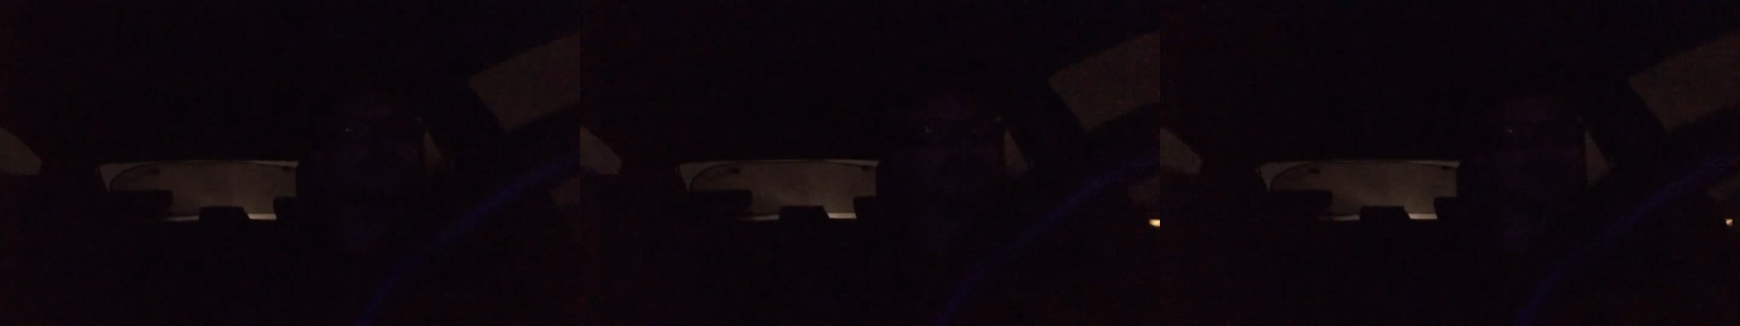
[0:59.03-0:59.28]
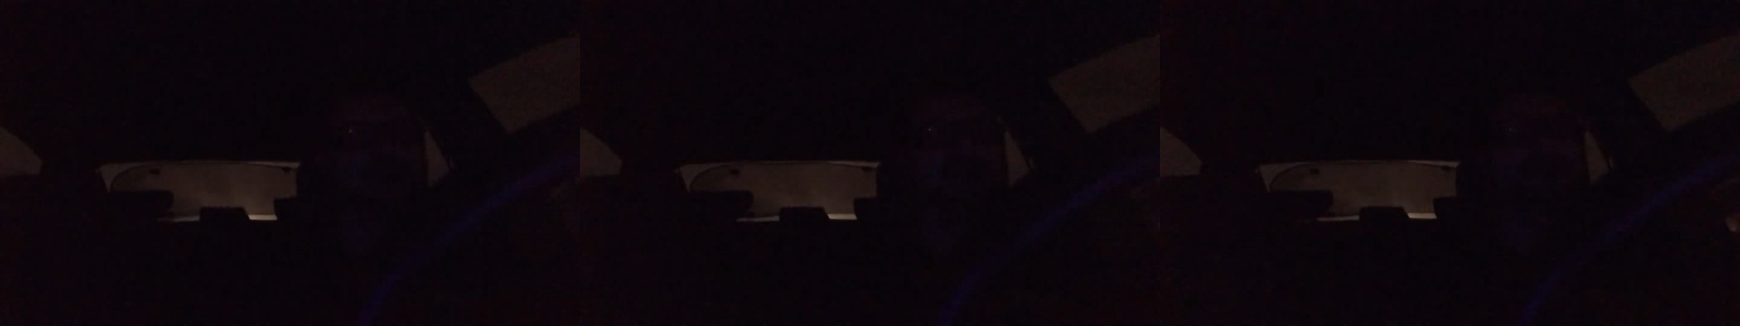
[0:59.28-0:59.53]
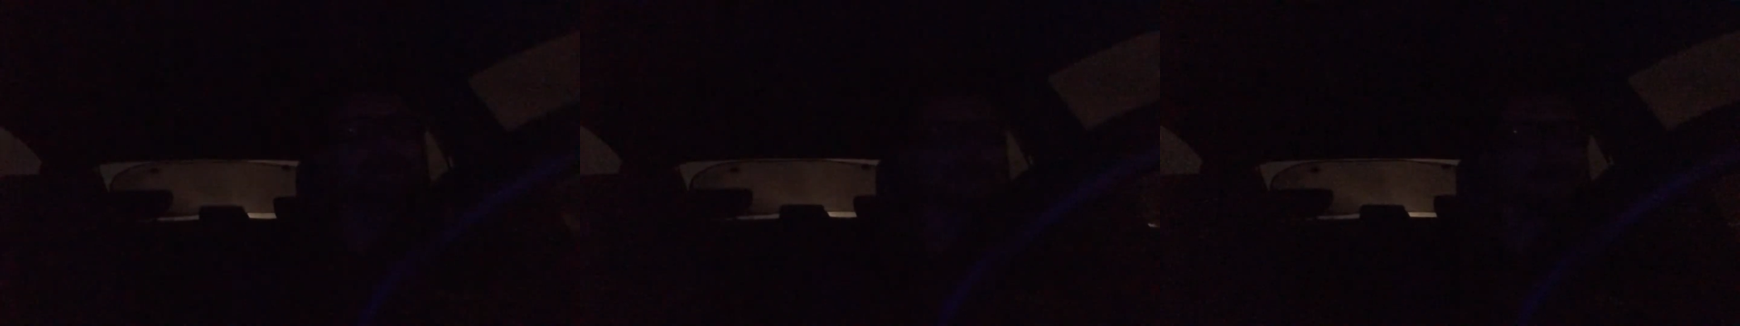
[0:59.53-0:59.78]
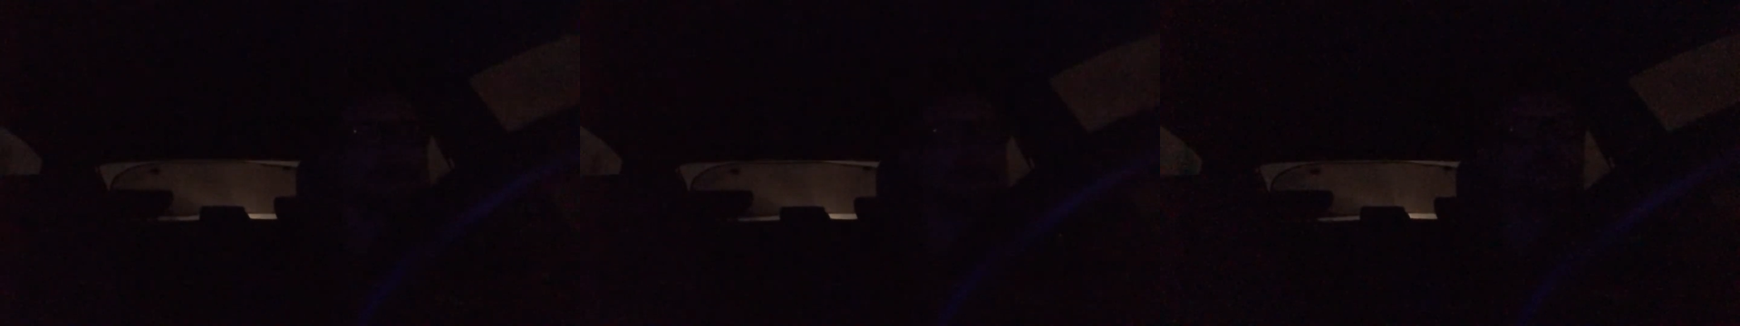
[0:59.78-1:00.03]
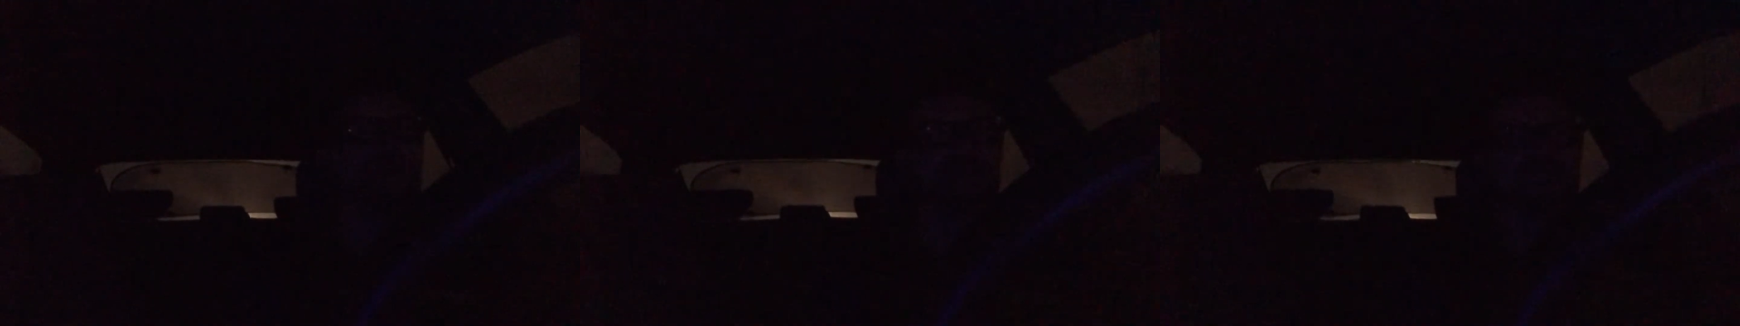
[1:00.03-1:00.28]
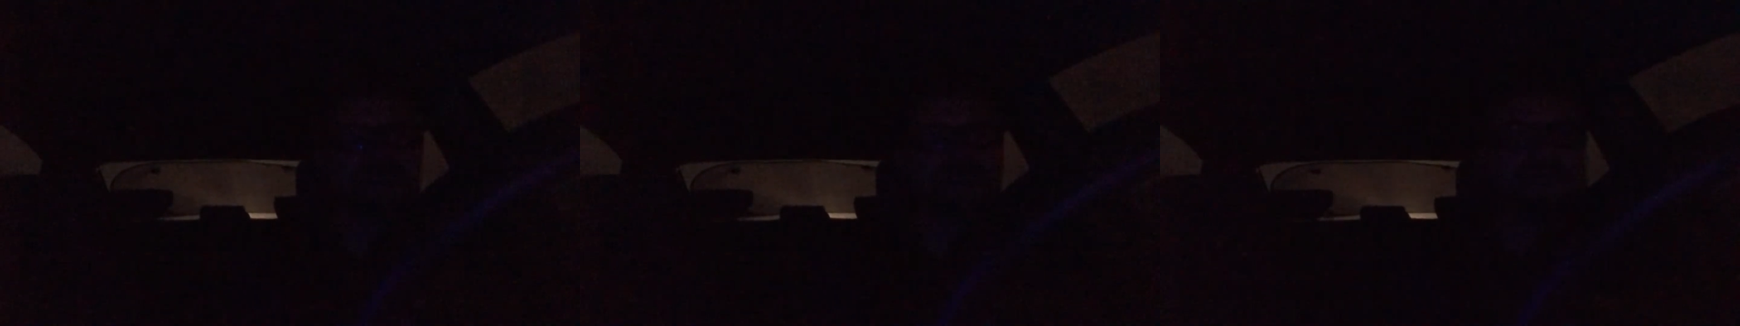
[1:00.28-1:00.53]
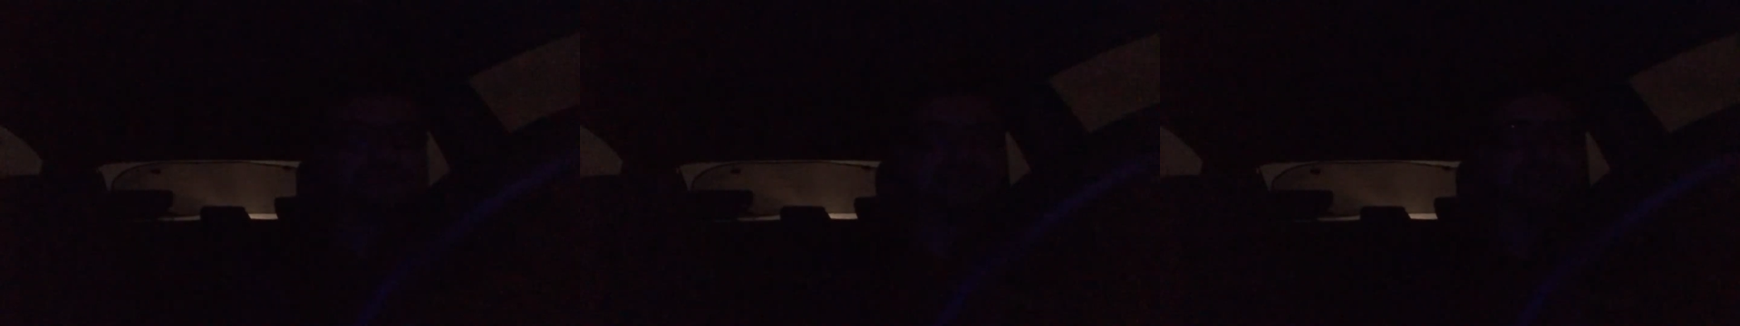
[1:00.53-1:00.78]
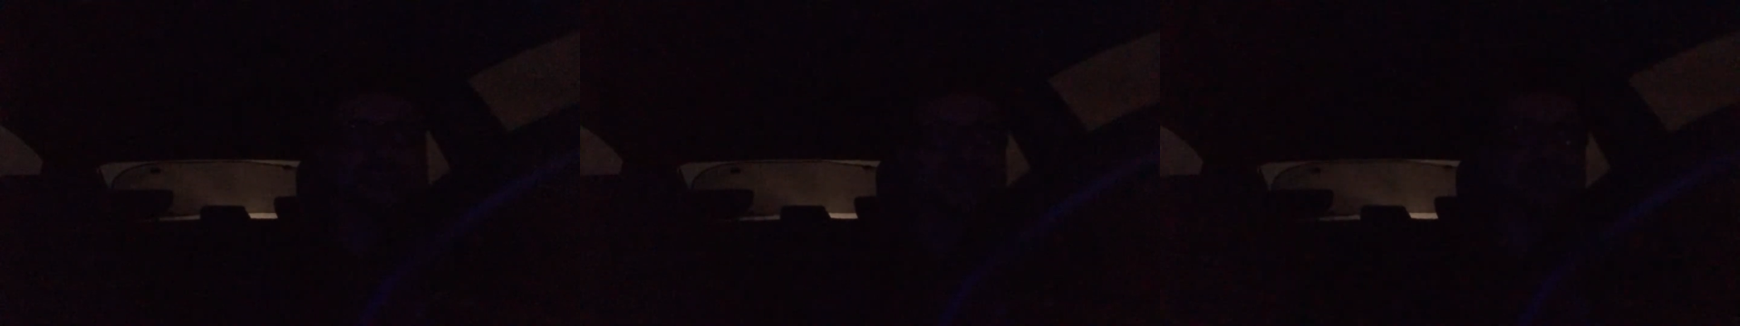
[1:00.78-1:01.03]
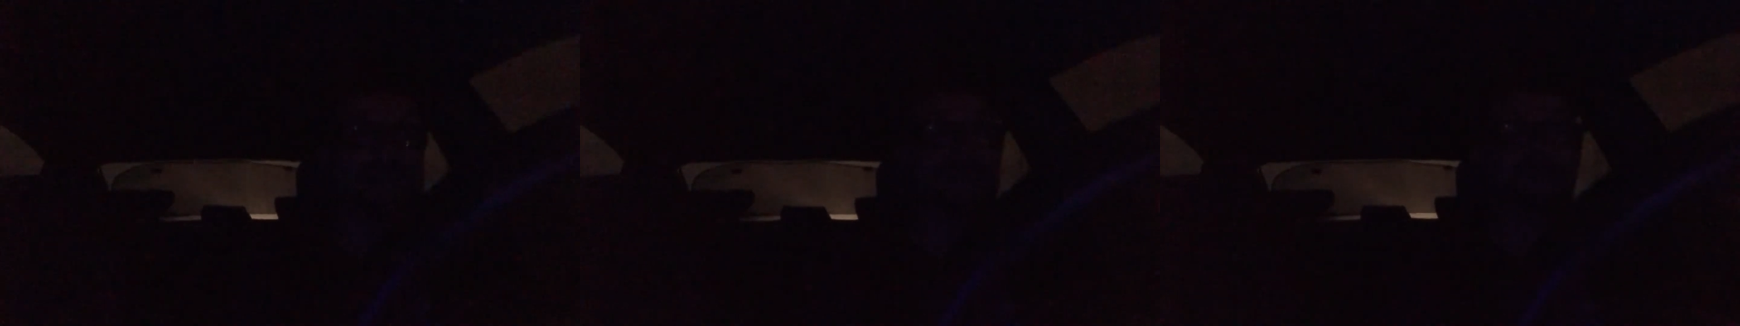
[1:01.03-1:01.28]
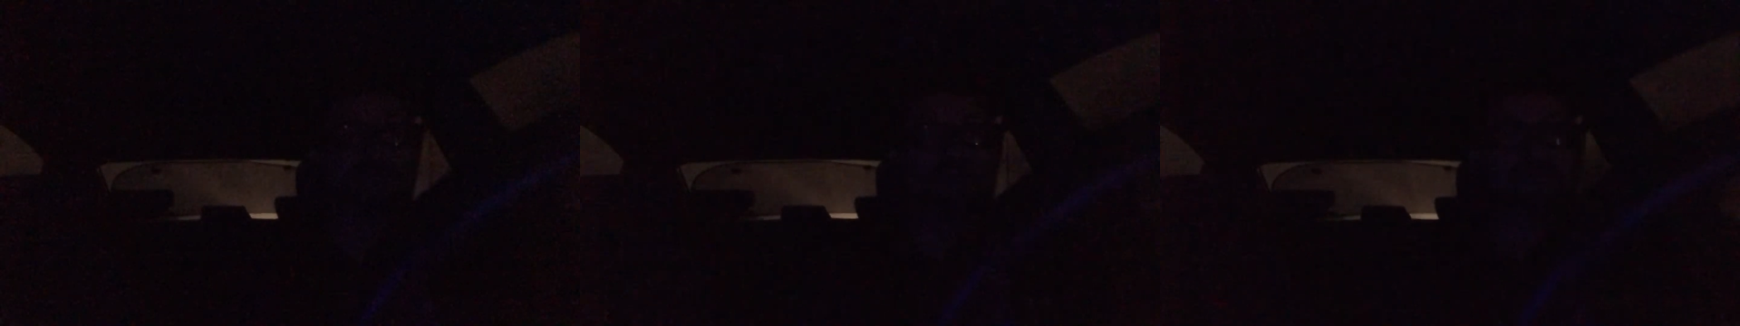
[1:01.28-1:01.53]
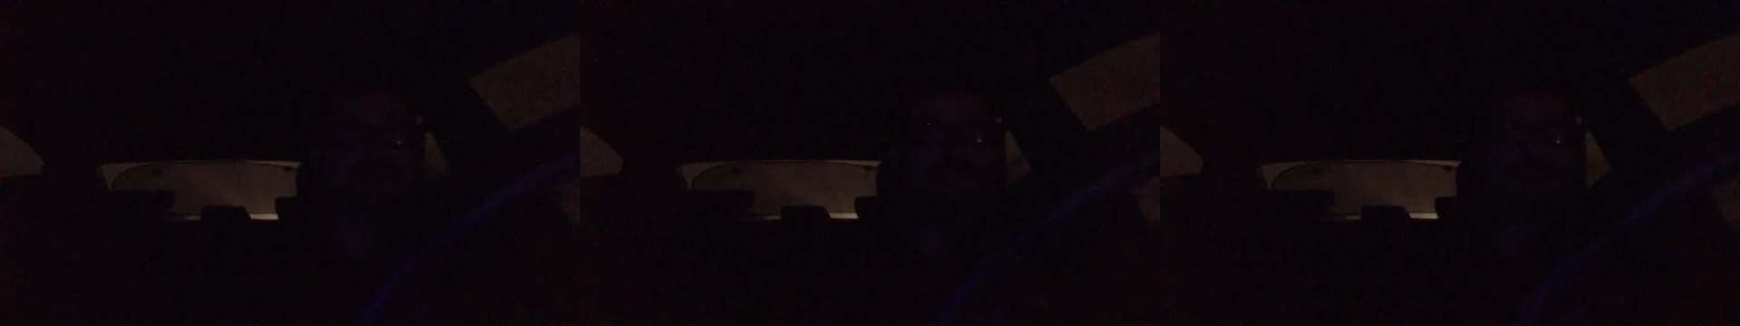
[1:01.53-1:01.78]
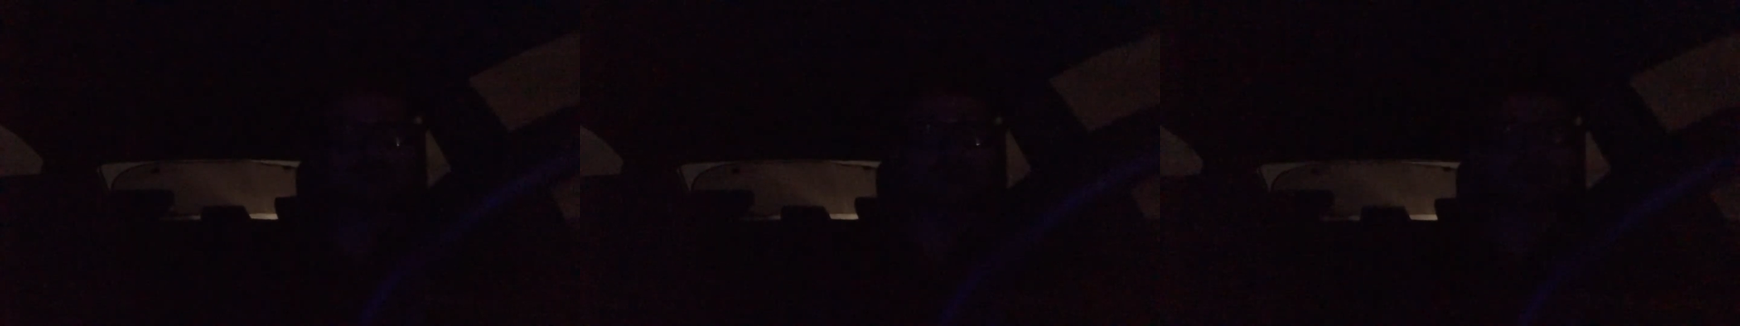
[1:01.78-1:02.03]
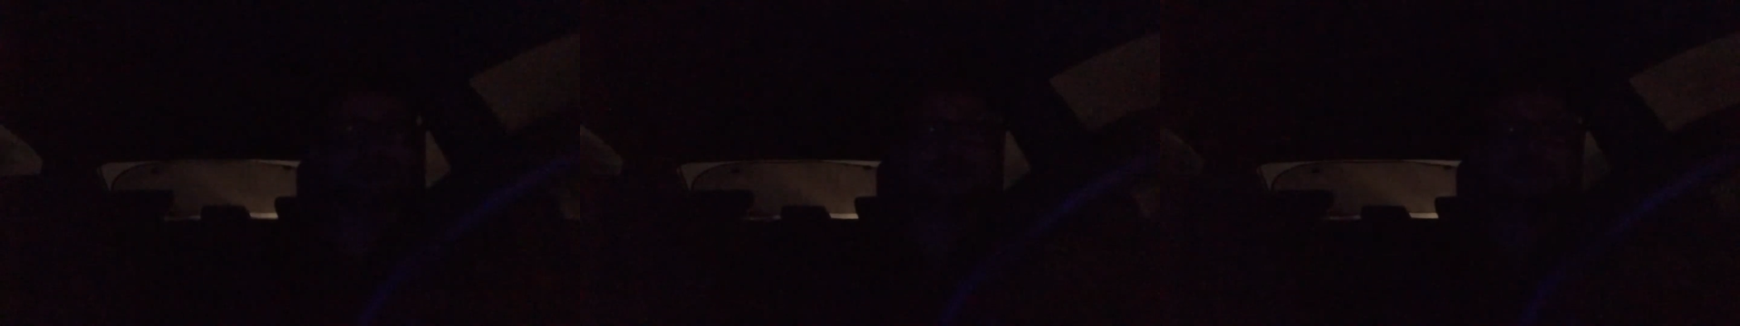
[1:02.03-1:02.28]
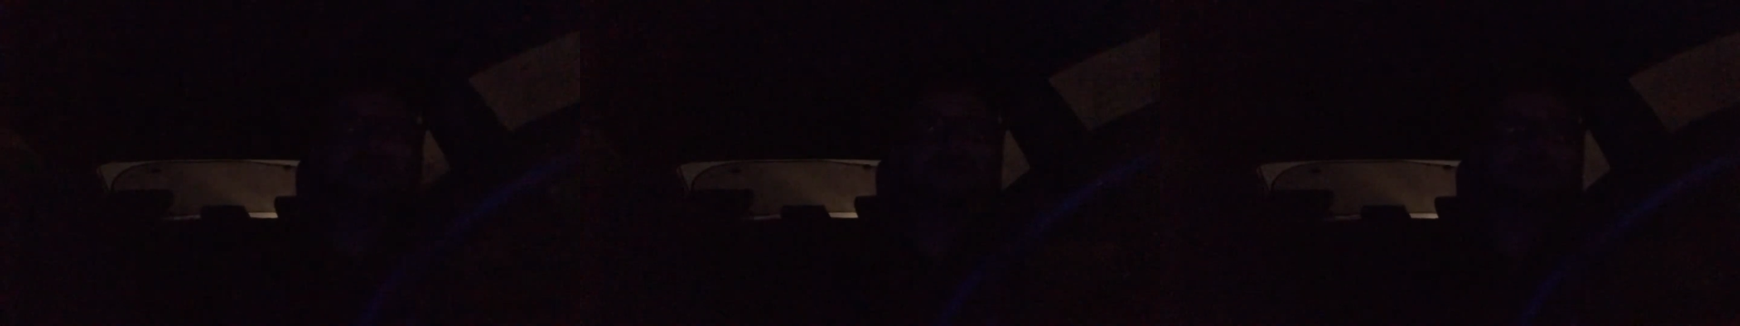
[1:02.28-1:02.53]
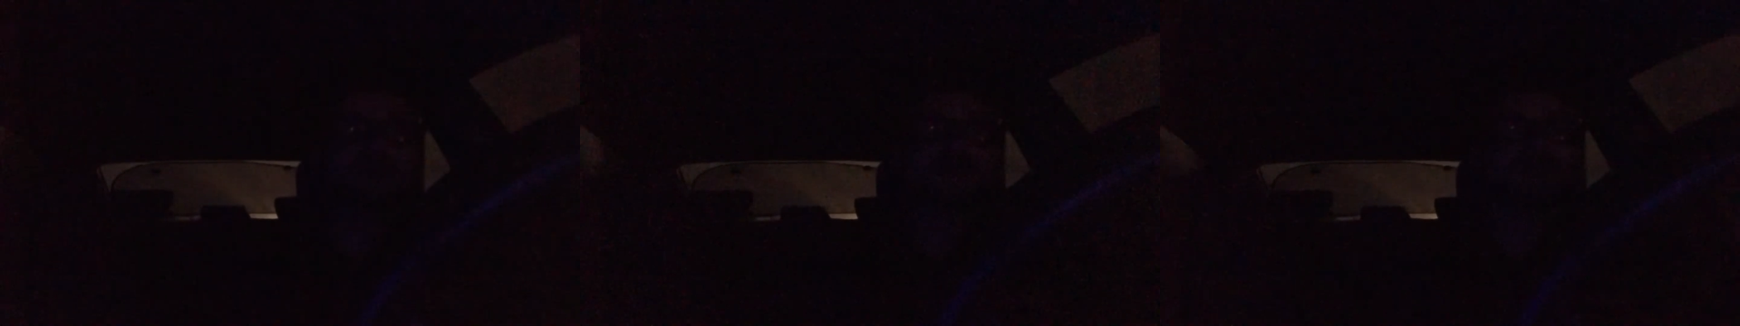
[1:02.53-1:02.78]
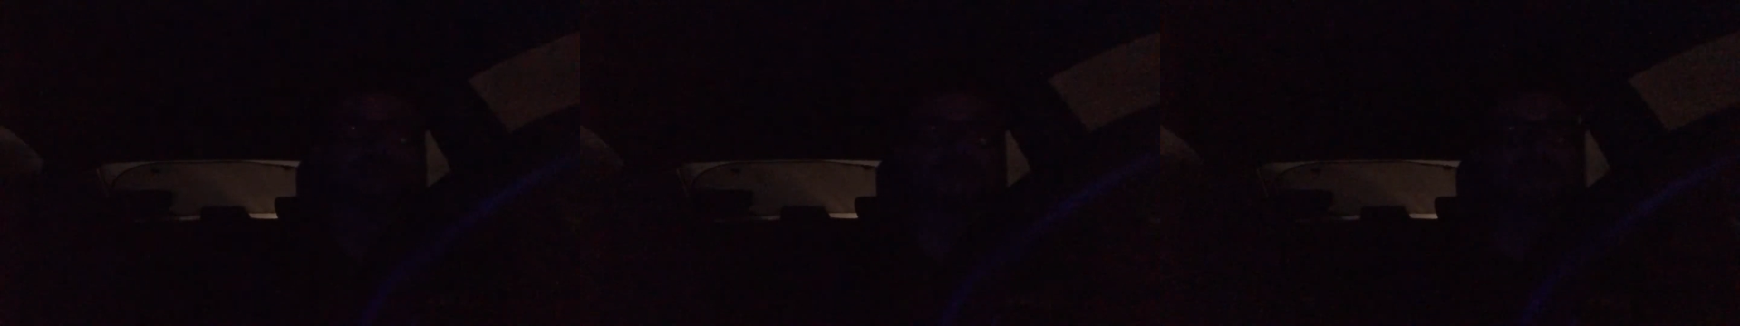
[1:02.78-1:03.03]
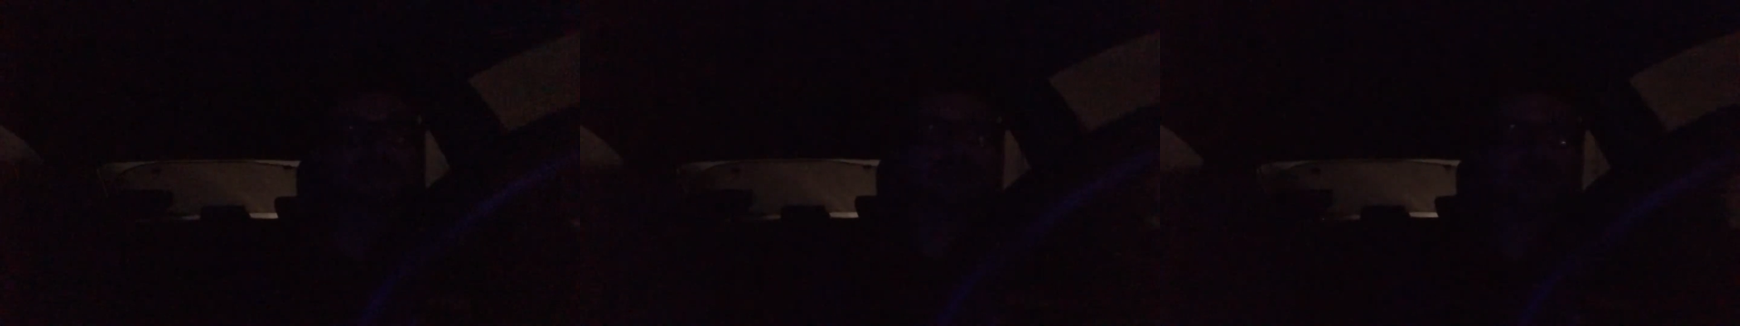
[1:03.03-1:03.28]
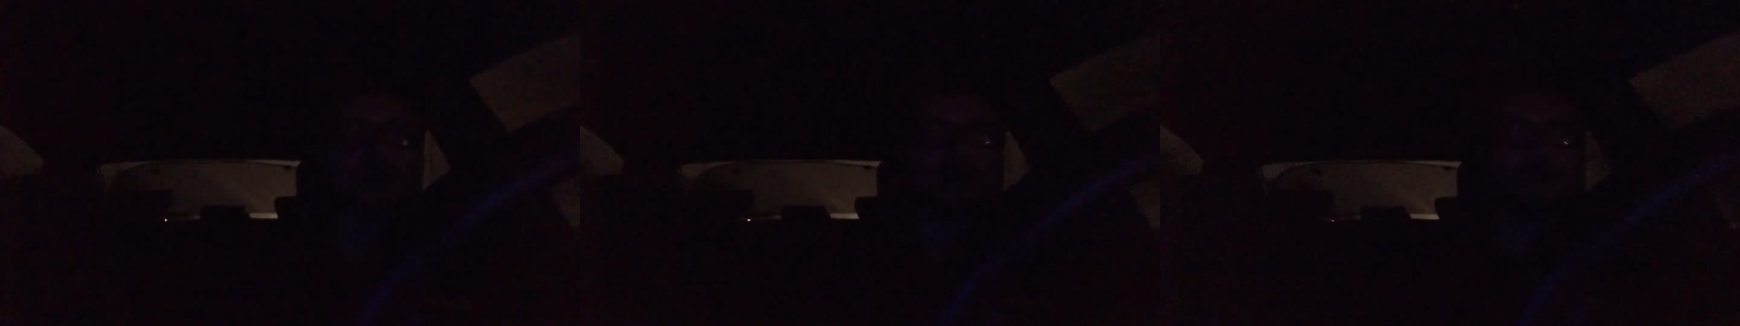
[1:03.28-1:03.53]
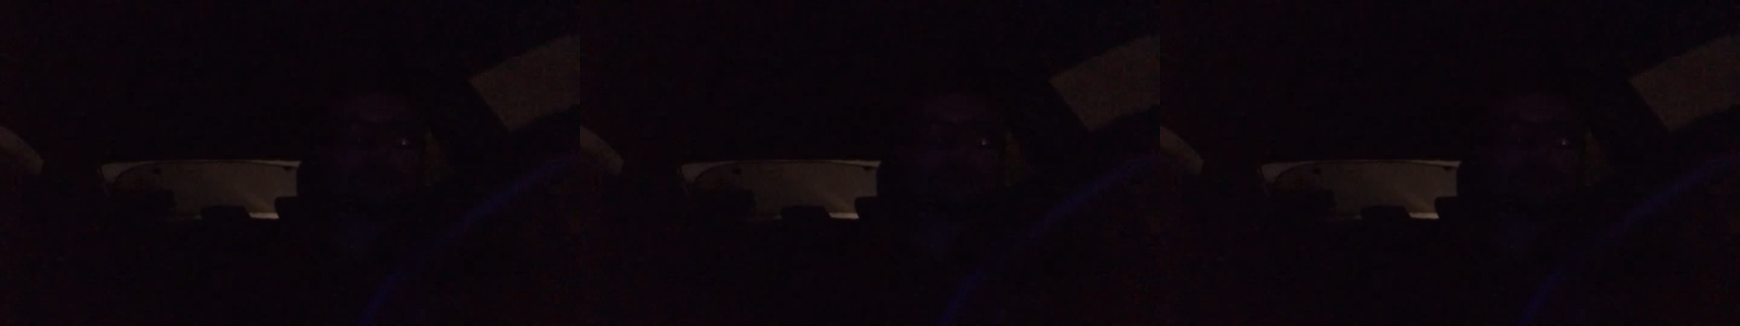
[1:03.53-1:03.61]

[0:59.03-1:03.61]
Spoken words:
[unreadable: no face in view]